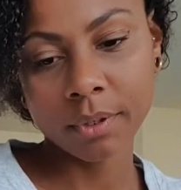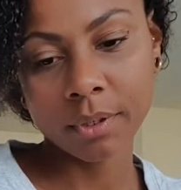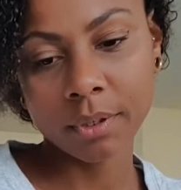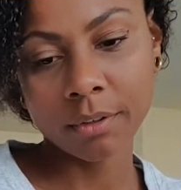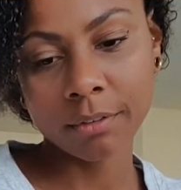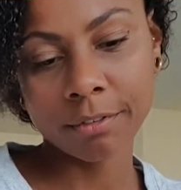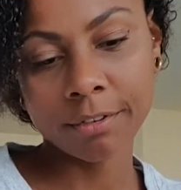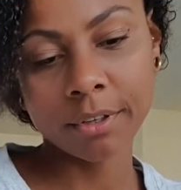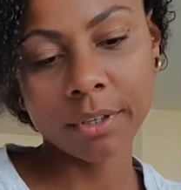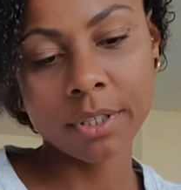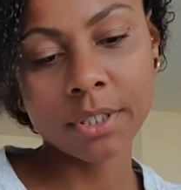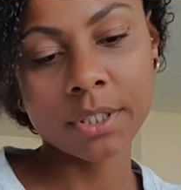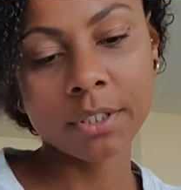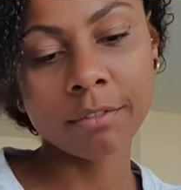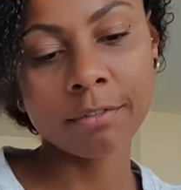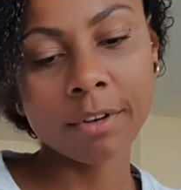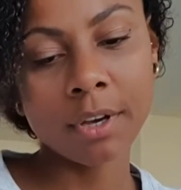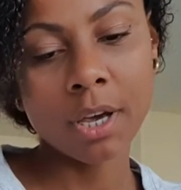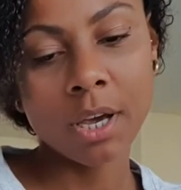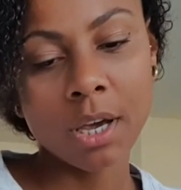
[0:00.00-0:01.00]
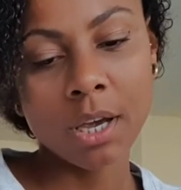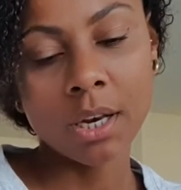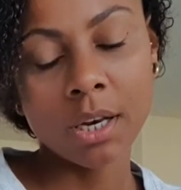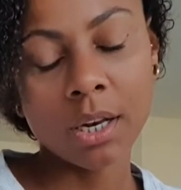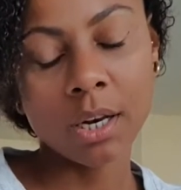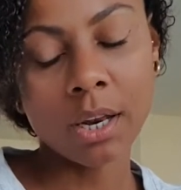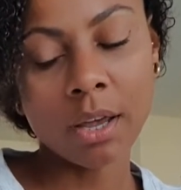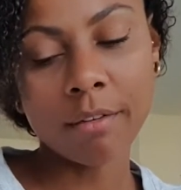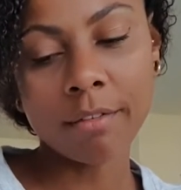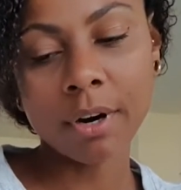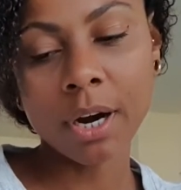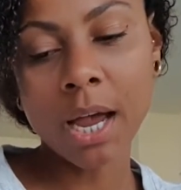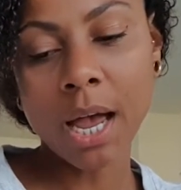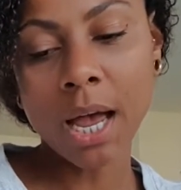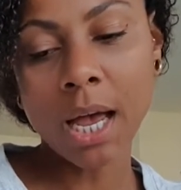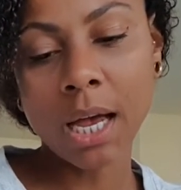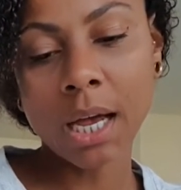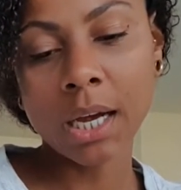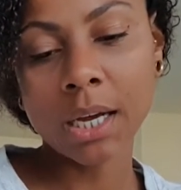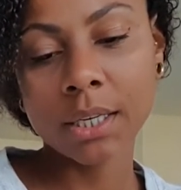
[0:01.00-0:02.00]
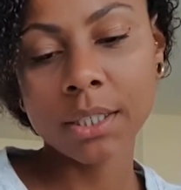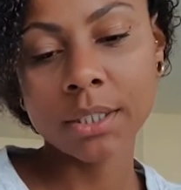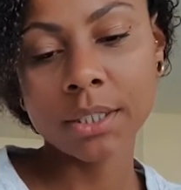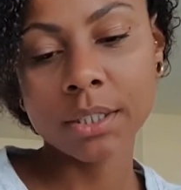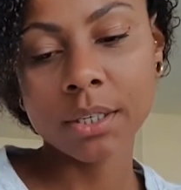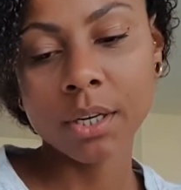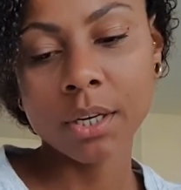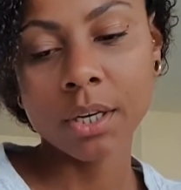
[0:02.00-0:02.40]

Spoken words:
They feel as if they never had